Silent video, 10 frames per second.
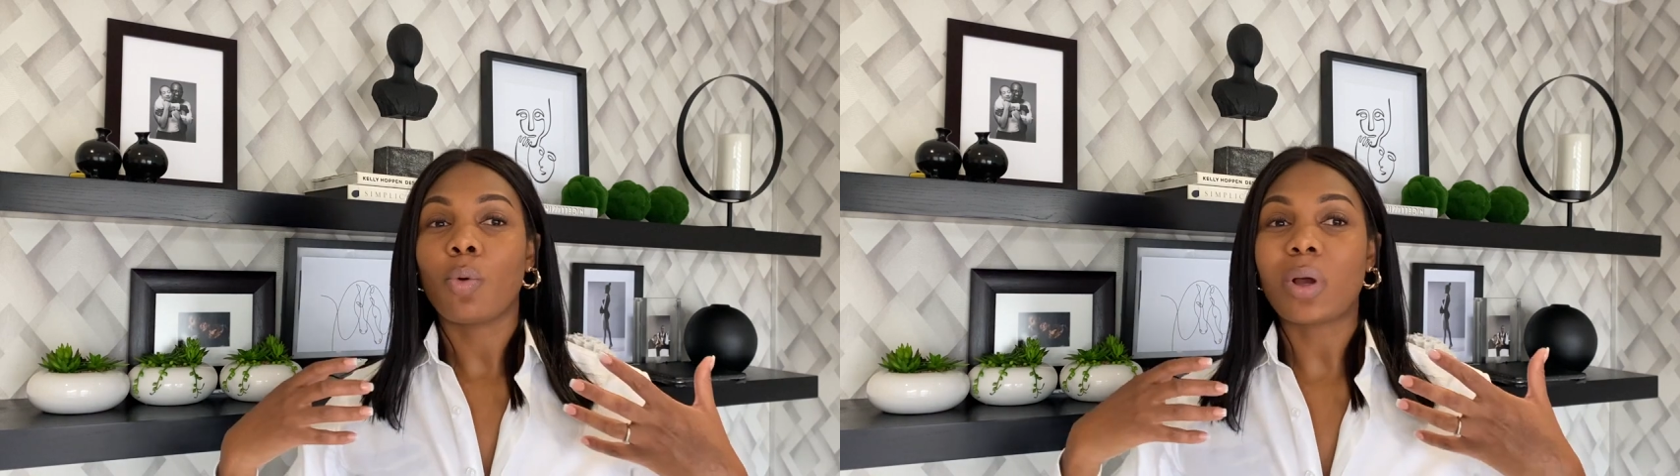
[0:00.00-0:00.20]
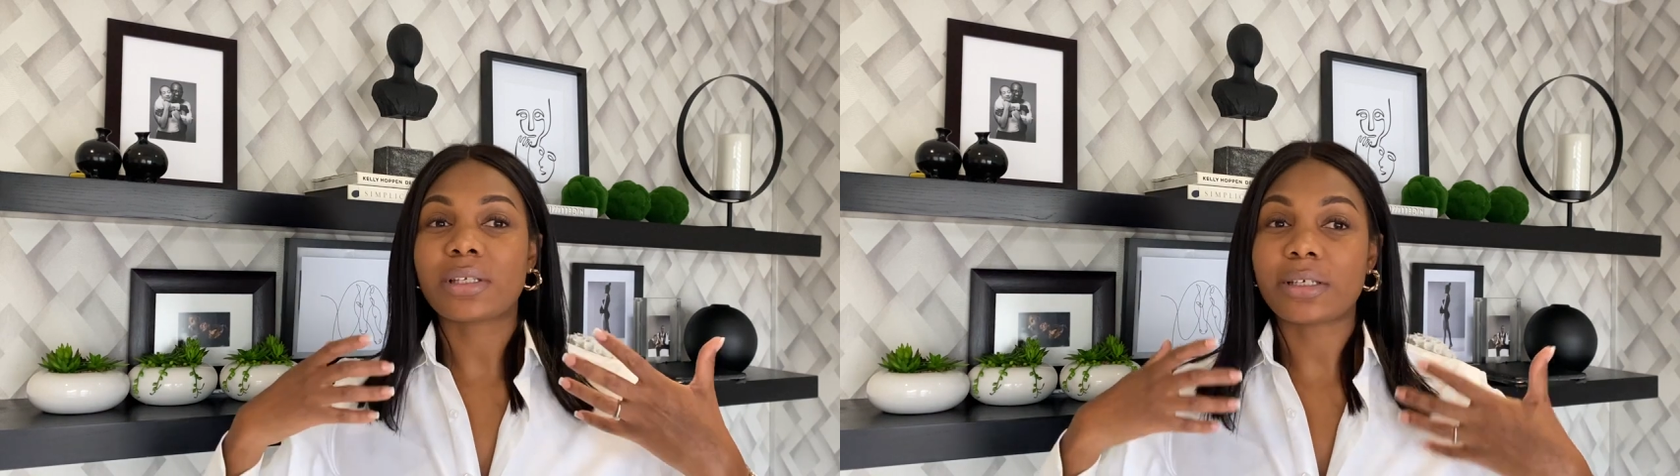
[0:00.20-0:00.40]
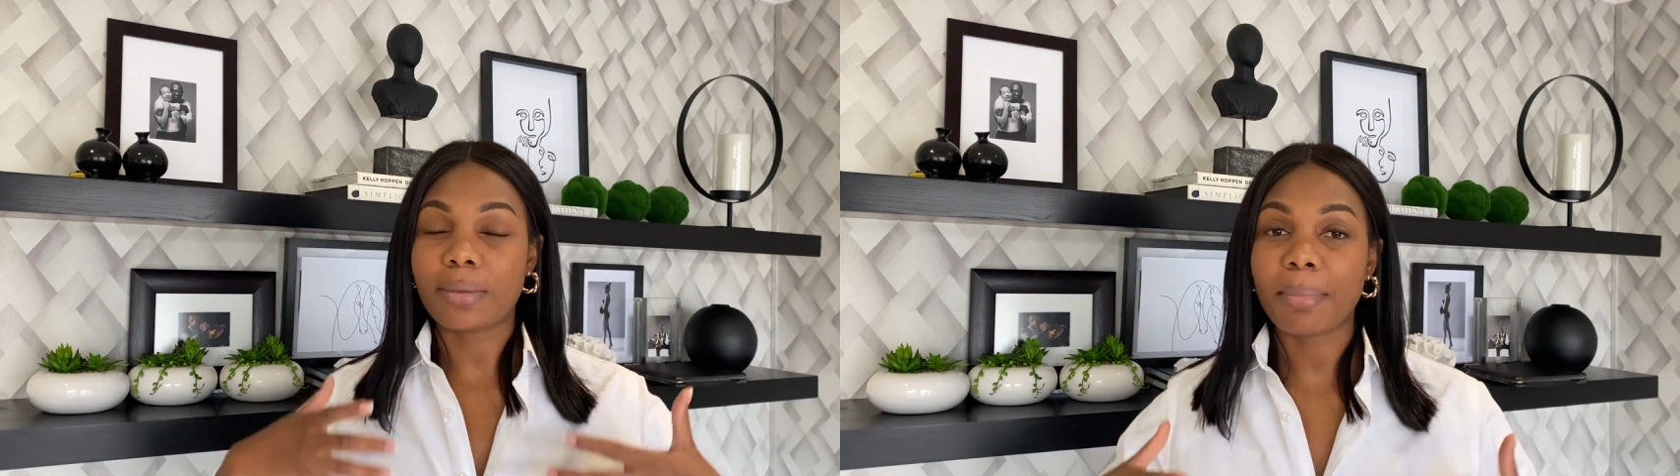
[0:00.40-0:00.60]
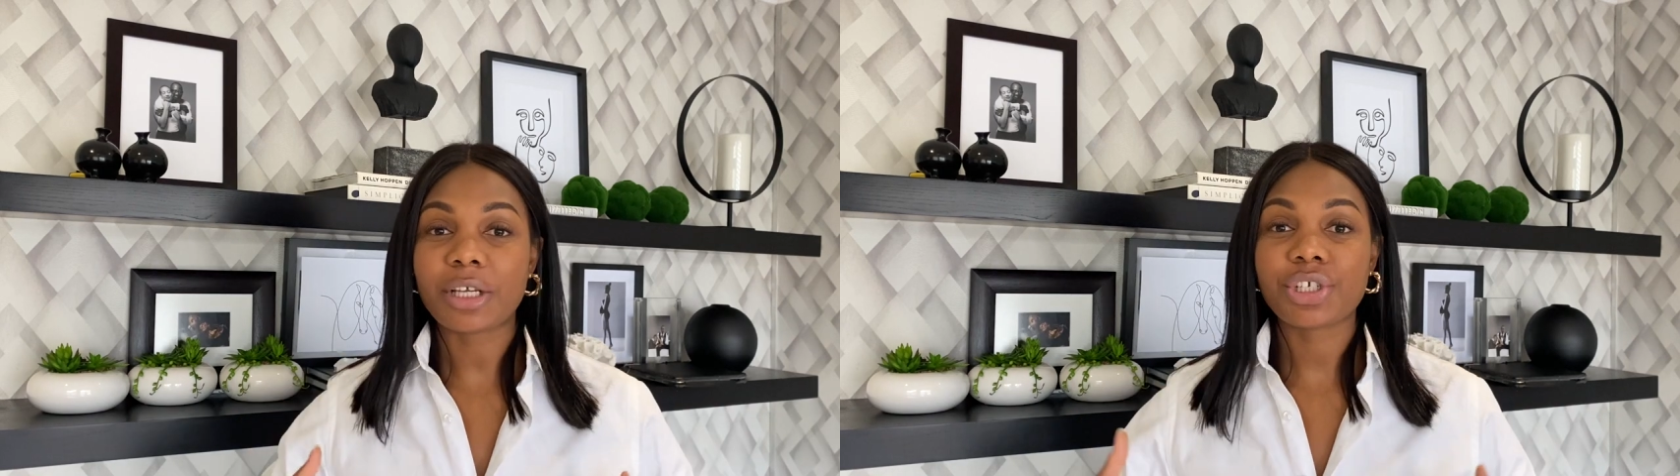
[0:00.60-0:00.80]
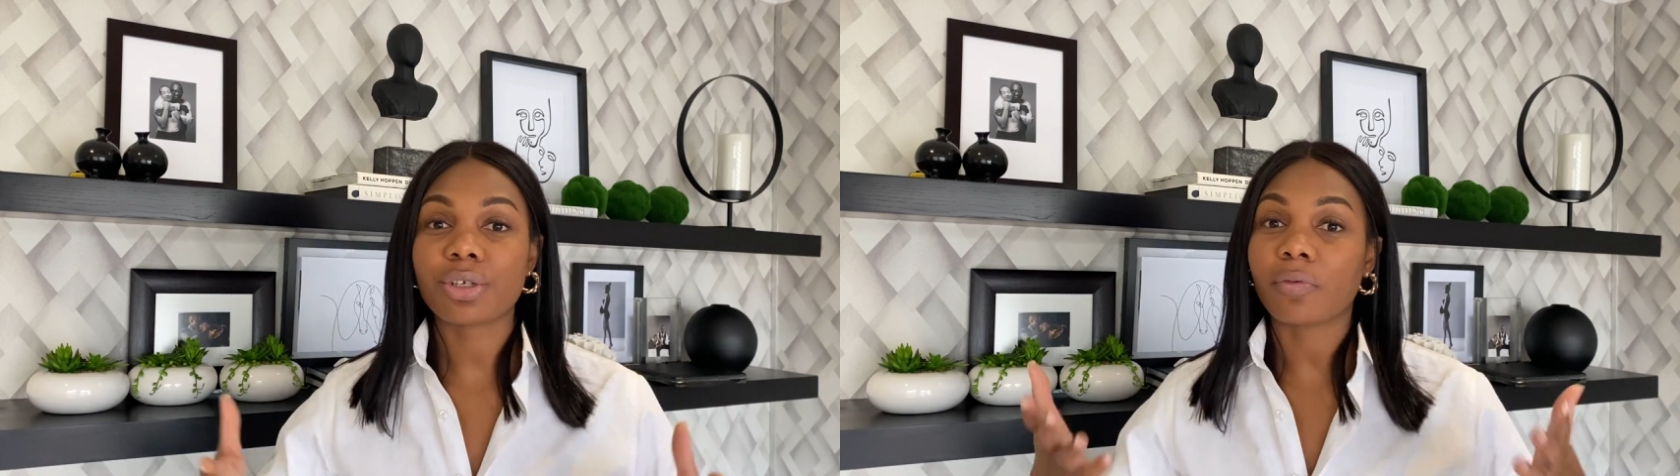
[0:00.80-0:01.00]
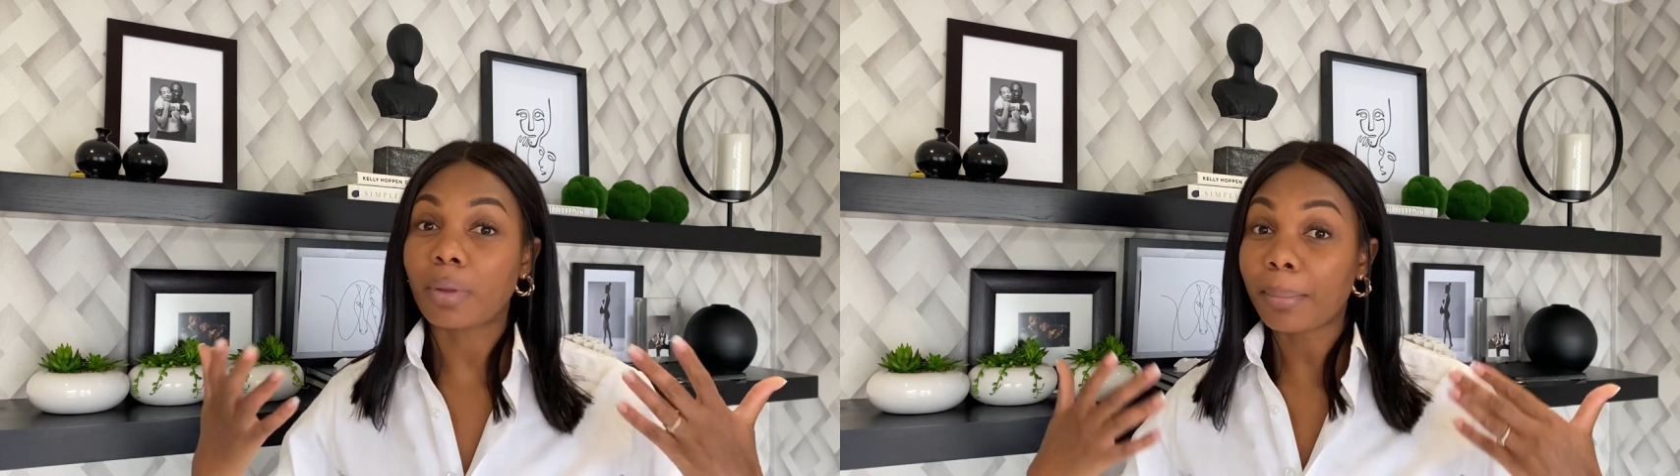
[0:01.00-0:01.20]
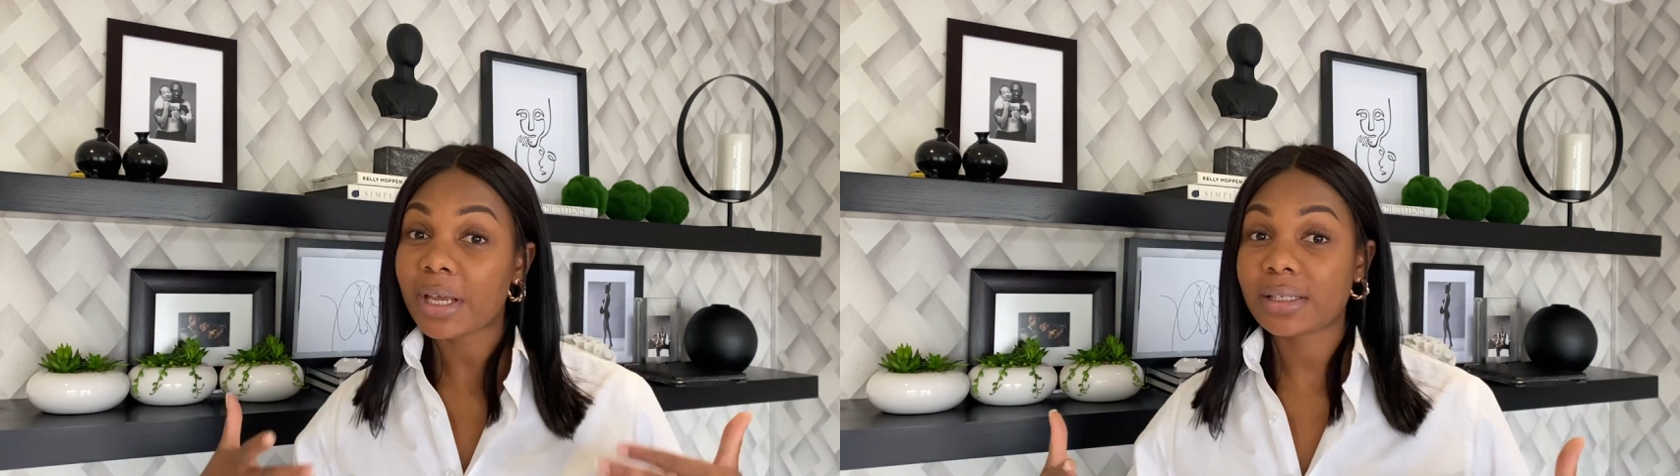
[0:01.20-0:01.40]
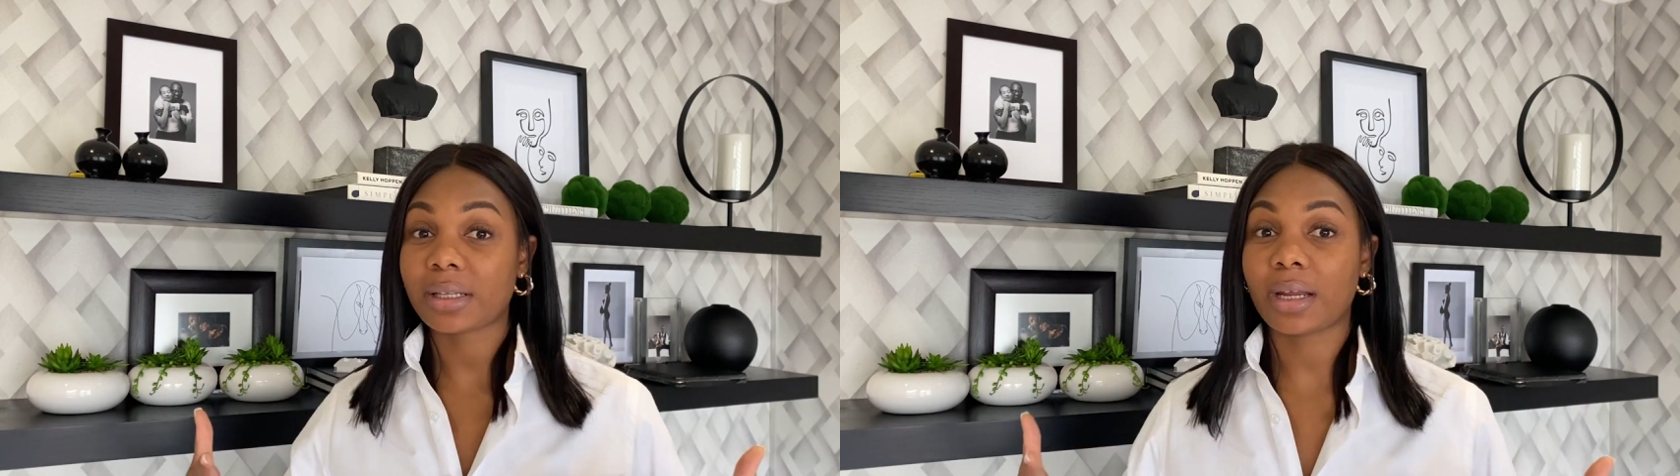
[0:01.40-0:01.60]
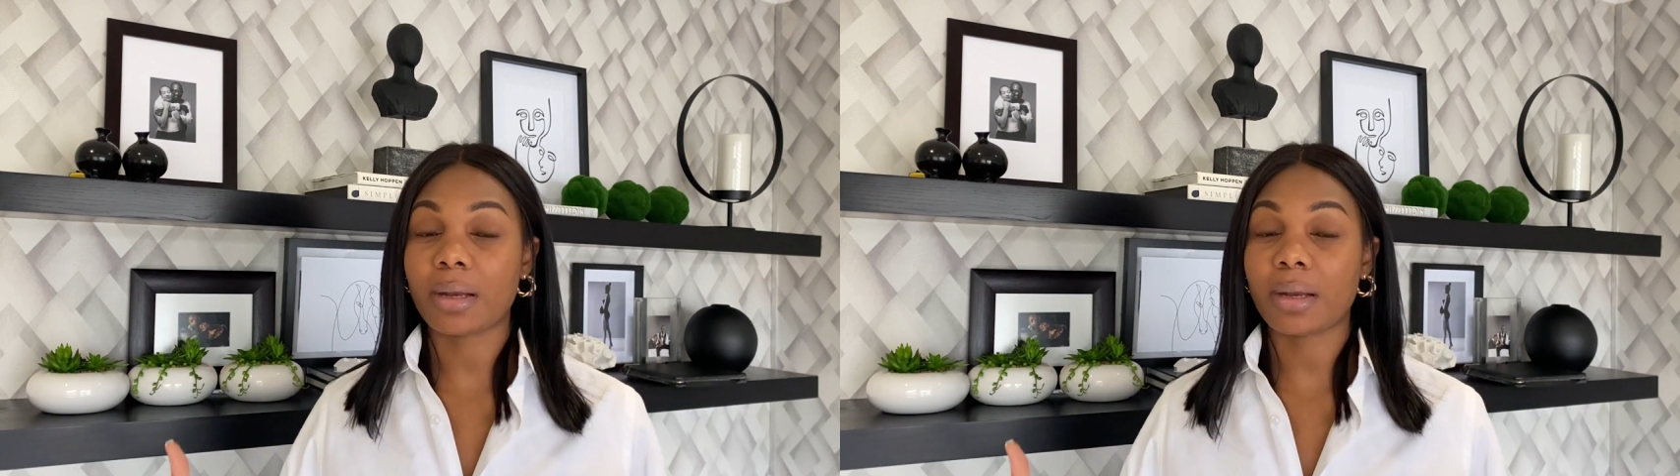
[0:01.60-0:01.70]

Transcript: was a depiction of the person that